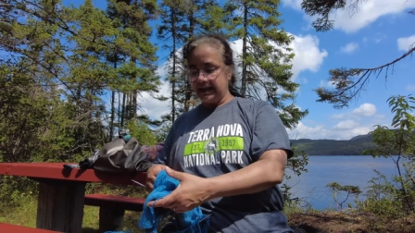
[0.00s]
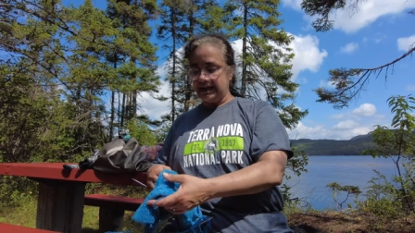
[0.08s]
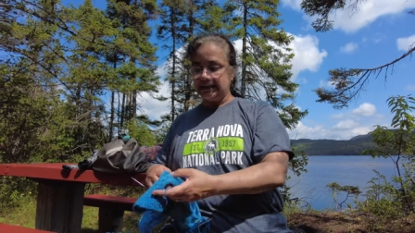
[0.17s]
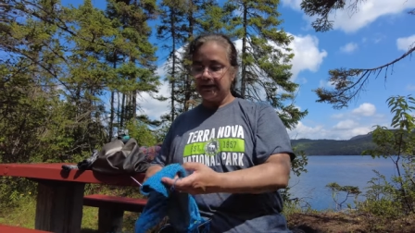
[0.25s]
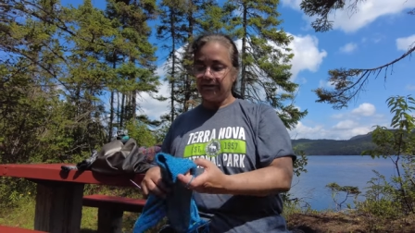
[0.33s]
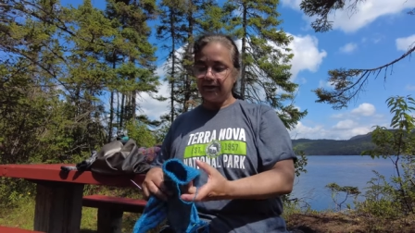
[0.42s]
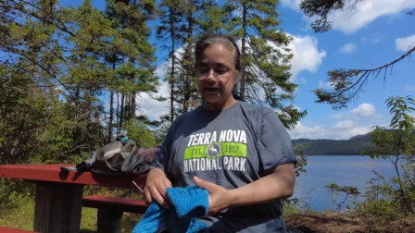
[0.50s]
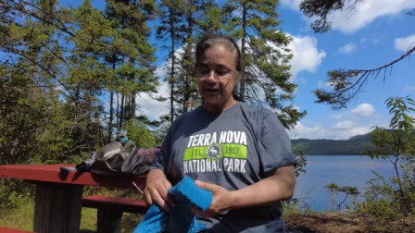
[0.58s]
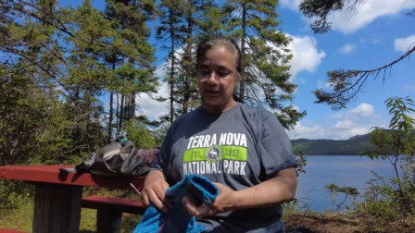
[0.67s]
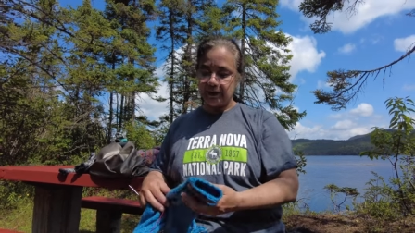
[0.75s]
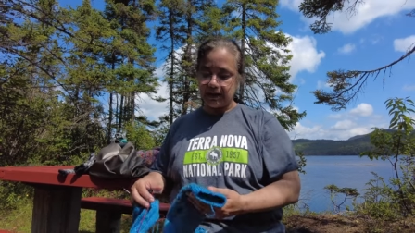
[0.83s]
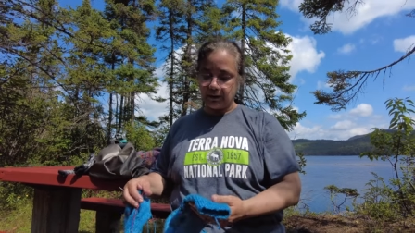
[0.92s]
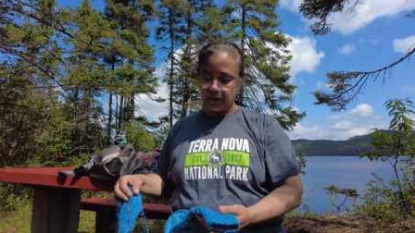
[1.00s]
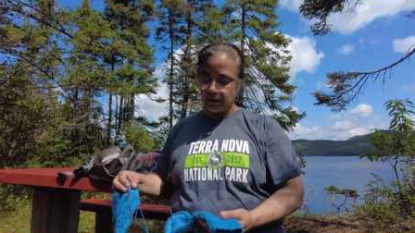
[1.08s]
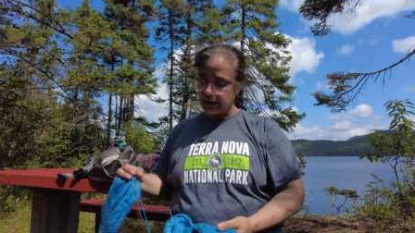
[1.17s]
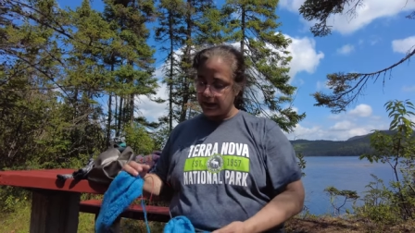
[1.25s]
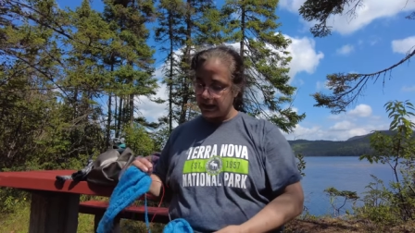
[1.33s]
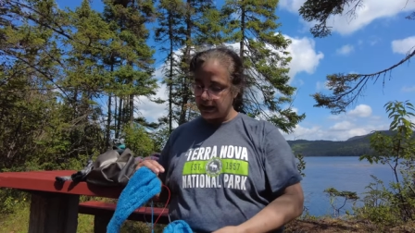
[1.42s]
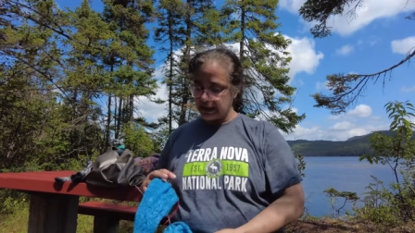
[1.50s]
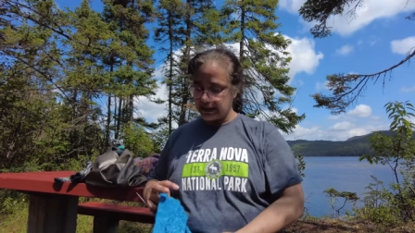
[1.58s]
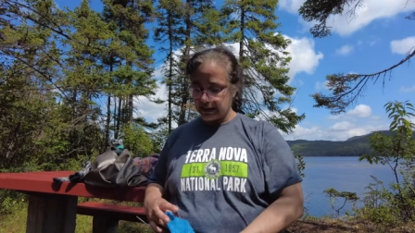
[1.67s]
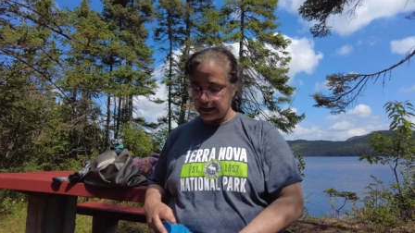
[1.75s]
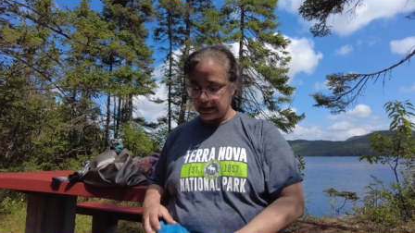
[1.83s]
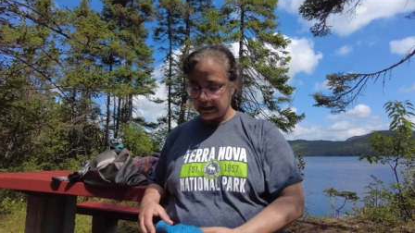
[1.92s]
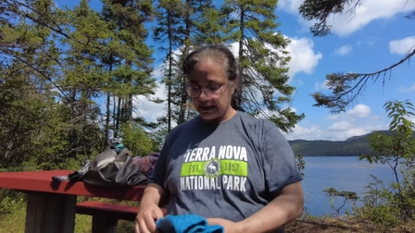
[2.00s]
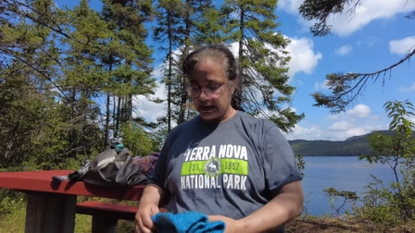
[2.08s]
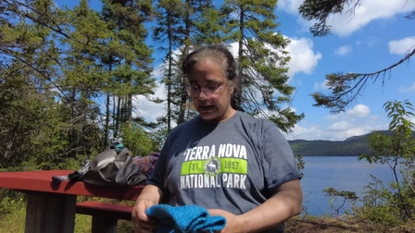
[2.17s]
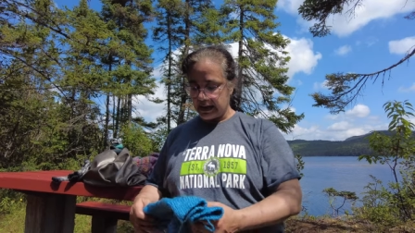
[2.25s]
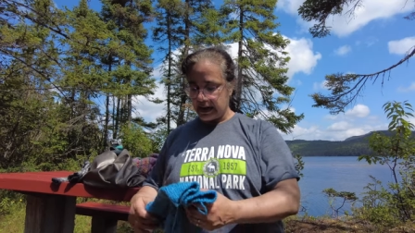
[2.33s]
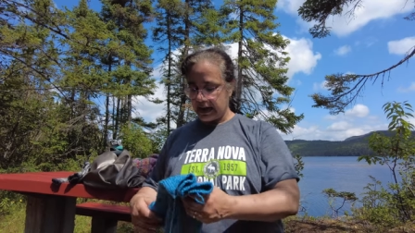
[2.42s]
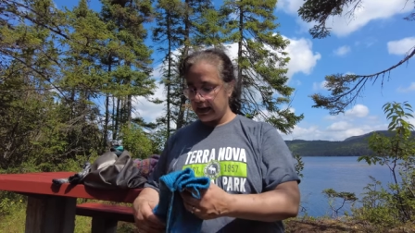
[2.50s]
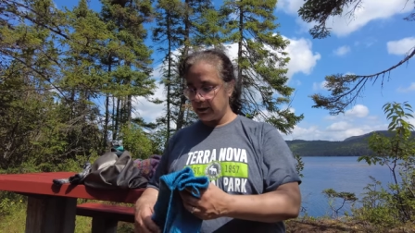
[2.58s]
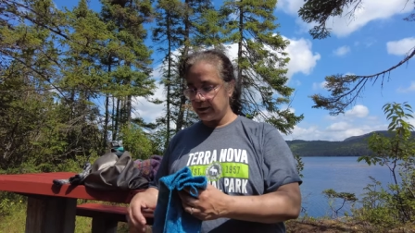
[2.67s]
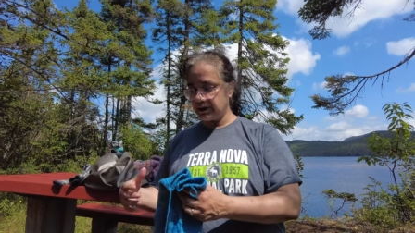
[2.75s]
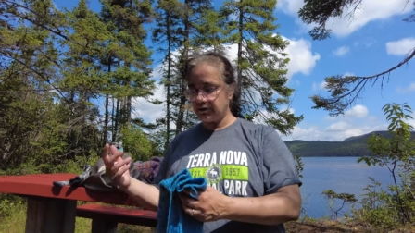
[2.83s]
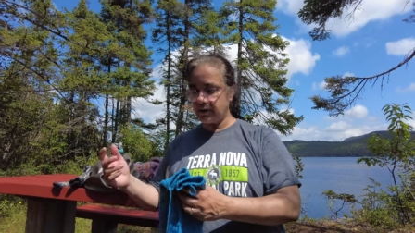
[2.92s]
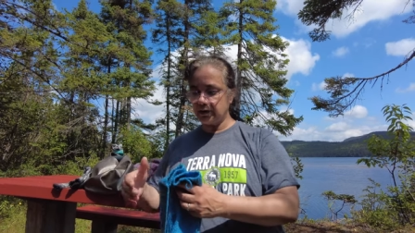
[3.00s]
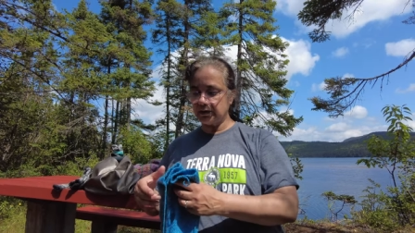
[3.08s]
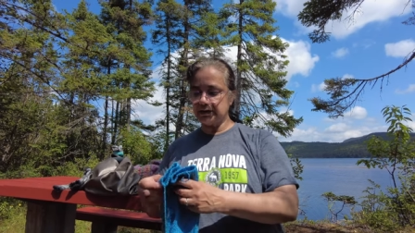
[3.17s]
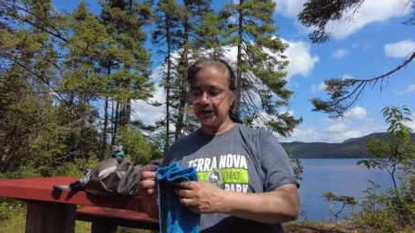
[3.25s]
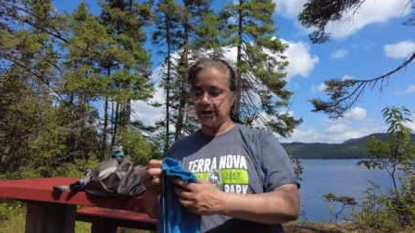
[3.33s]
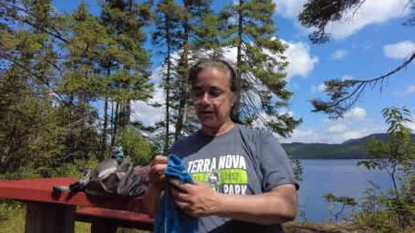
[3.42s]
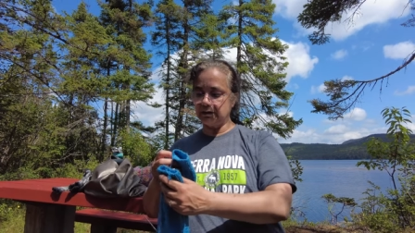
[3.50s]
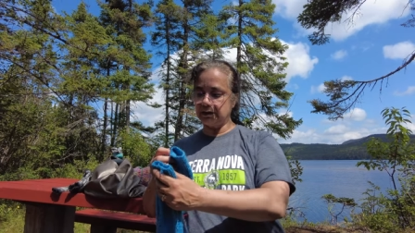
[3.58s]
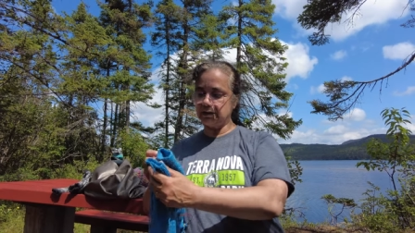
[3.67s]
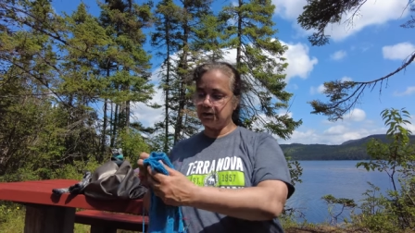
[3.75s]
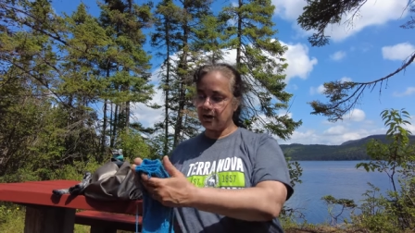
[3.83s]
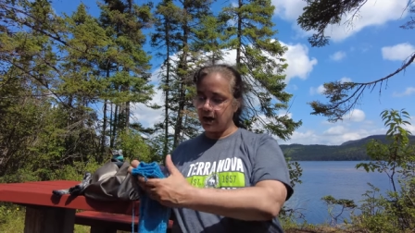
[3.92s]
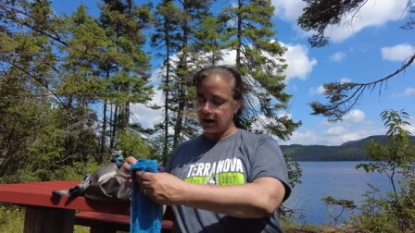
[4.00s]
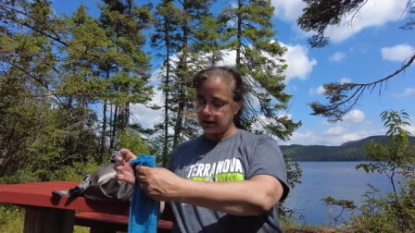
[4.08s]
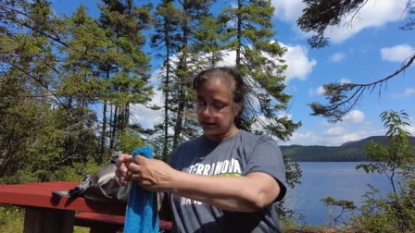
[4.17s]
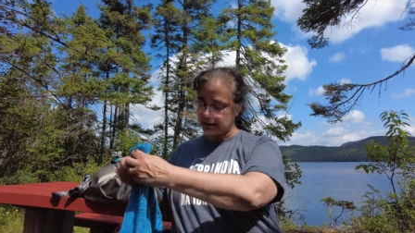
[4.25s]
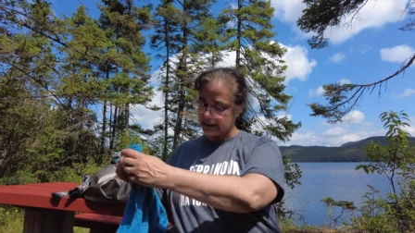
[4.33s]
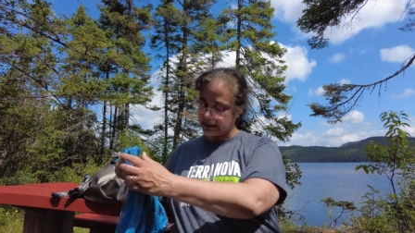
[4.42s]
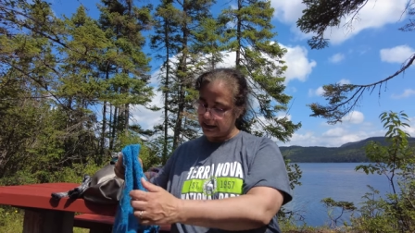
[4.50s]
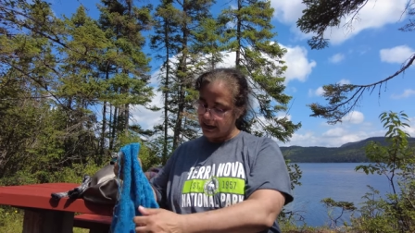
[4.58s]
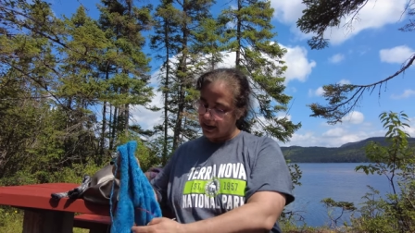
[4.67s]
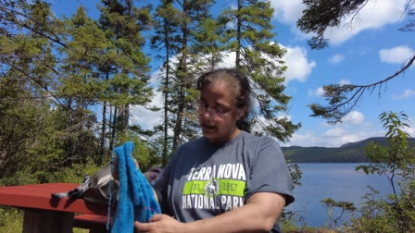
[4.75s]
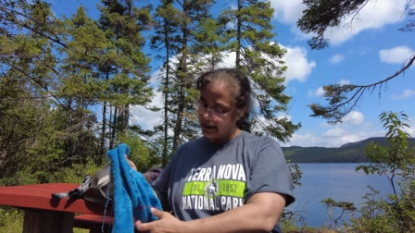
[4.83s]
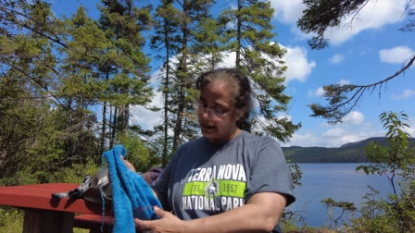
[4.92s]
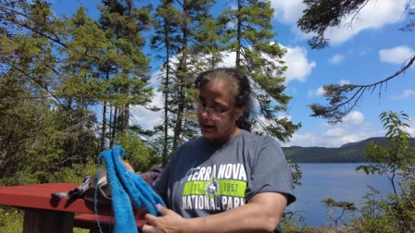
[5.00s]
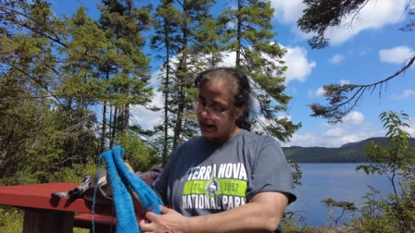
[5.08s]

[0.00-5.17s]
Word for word: The first week we were here, I was focusing on the socks in the car,